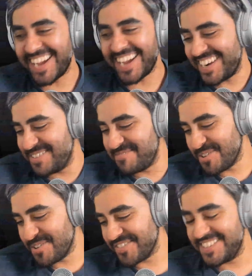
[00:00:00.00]
like I need
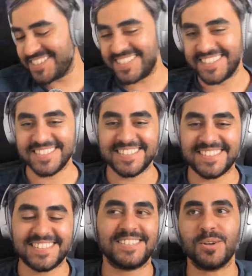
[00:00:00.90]
more of these things because
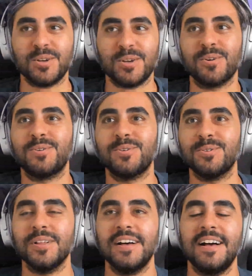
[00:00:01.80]
it's it's so
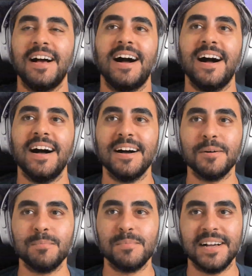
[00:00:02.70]
cool.
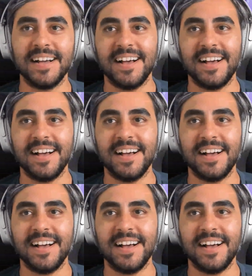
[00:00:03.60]
Um,